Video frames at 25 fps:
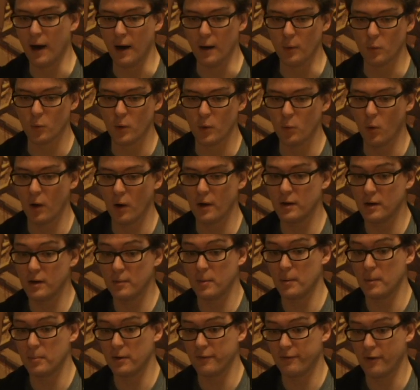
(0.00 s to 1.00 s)
We want
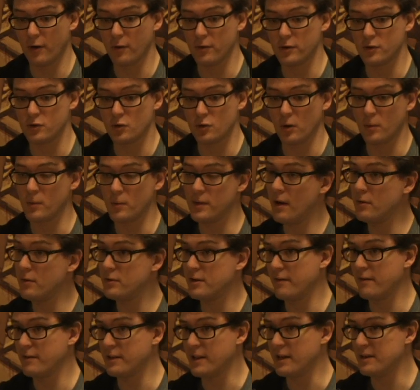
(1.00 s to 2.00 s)
you to be able to follow the story
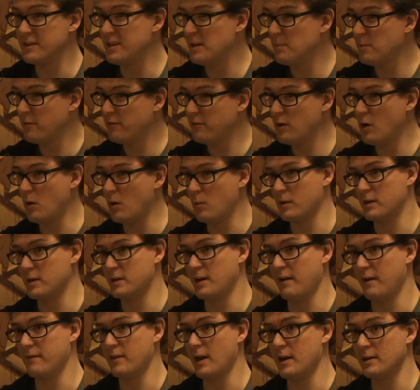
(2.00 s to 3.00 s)
without diving that deep if you don't
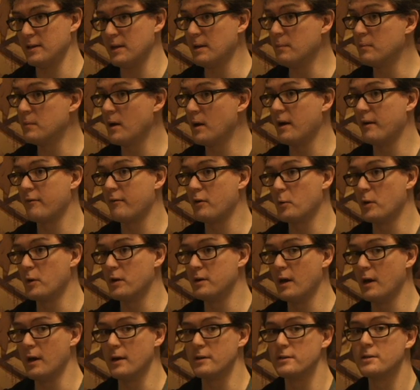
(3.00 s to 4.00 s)
want to dive that deep. Not
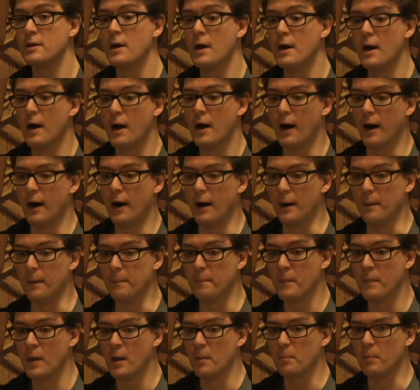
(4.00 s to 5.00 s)
everyone does,
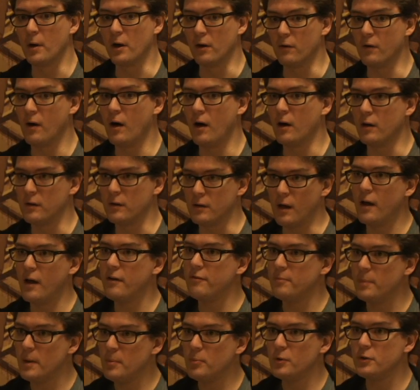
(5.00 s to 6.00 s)
but a
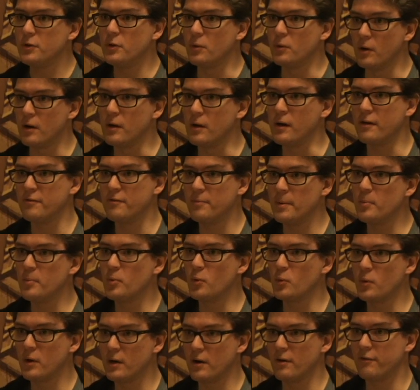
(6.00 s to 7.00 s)
lot of people do. A lot of
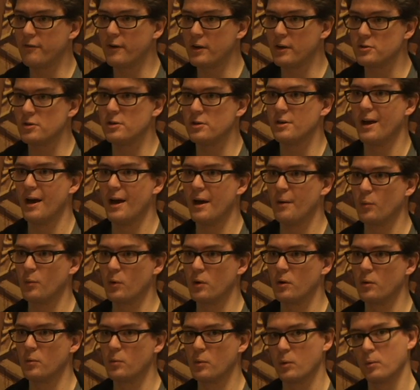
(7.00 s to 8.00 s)
people read our fiction,
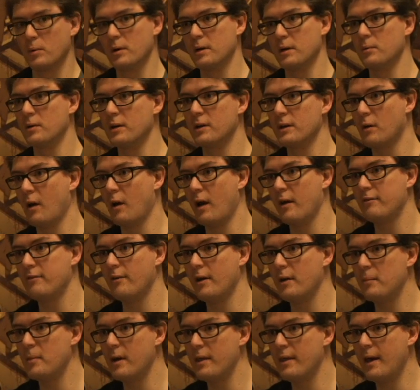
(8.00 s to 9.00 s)
and we're really, really
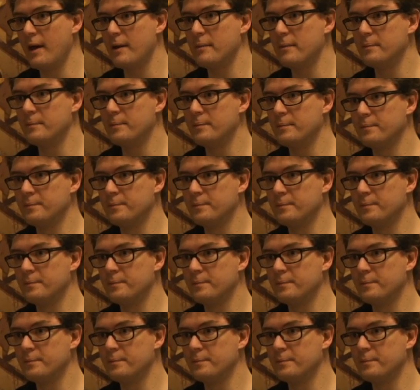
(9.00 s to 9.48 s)
gratified by that.